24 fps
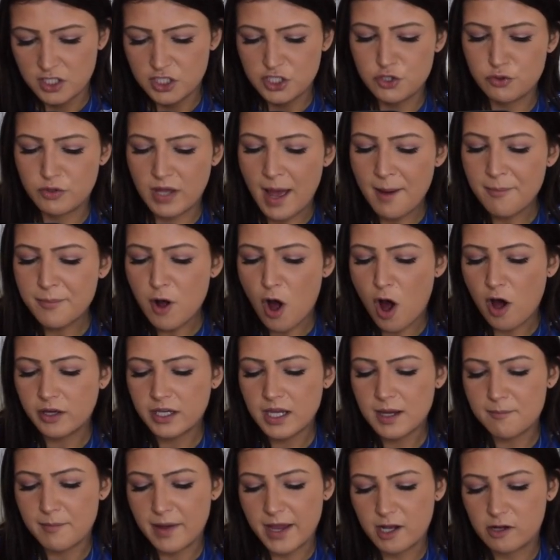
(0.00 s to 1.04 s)
You kept
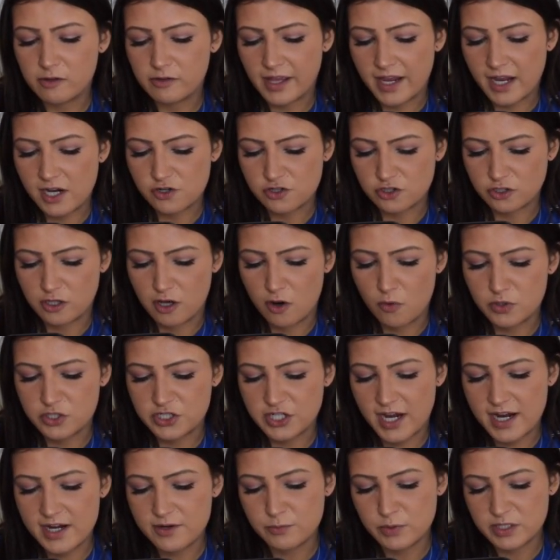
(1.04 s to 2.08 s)
calling it Michelangelo,
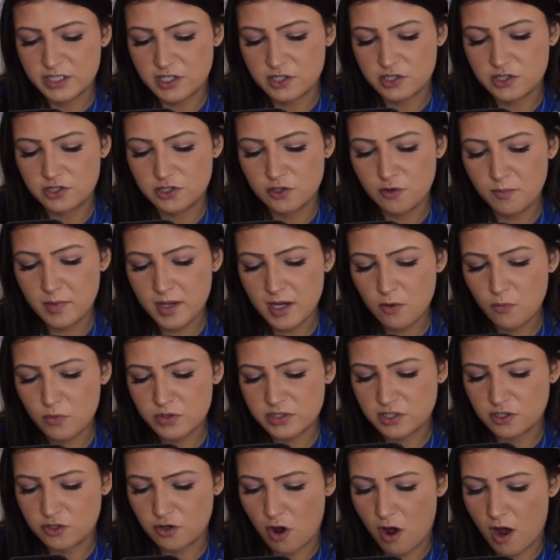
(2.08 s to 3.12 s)
which I was assuming
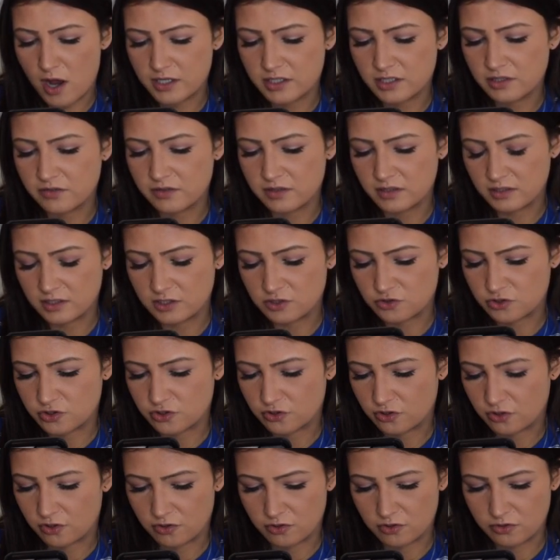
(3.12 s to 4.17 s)
was a nod to the Ninja
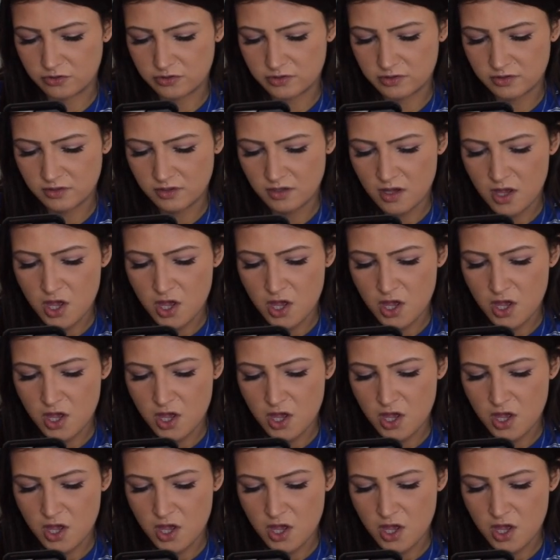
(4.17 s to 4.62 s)
Turtles.